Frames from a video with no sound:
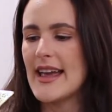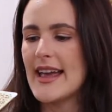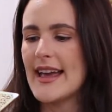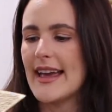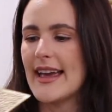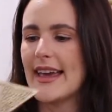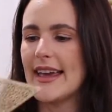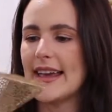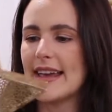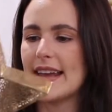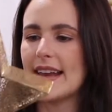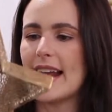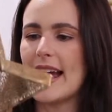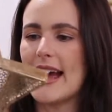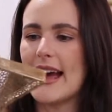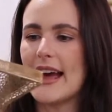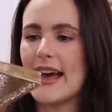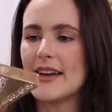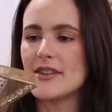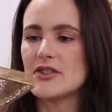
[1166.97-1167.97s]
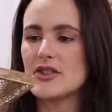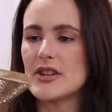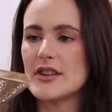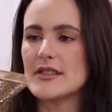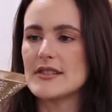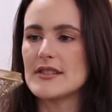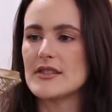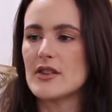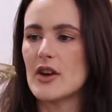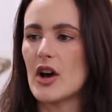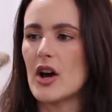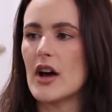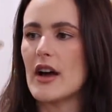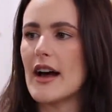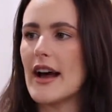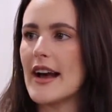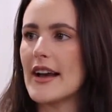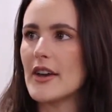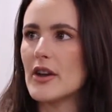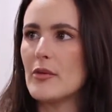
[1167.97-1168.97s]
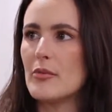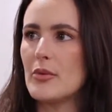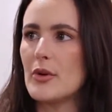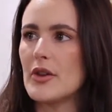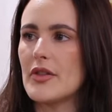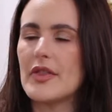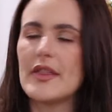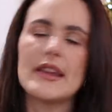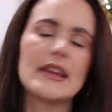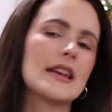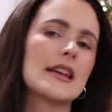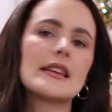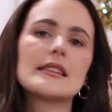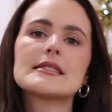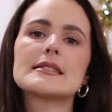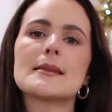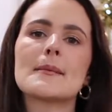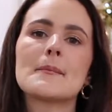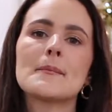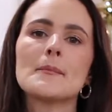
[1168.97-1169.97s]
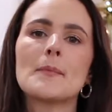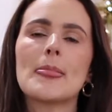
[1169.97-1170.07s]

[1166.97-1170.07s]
And I just thought I could put this